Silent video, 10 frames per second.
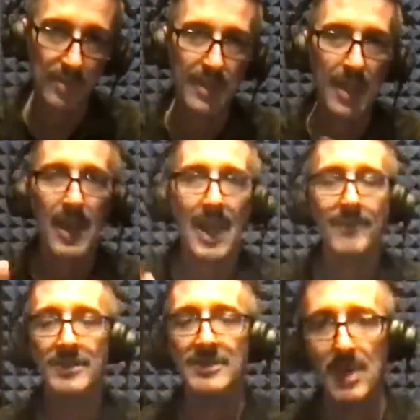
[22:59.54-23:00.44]
without
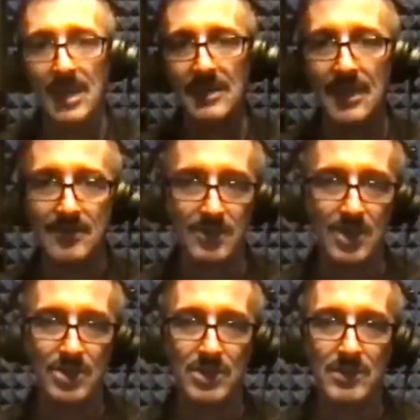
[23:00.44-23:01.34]
having to make that
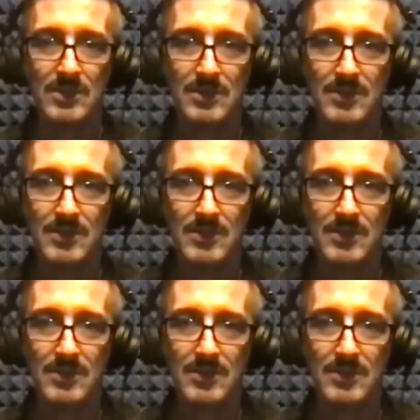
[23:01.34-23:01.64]
decision.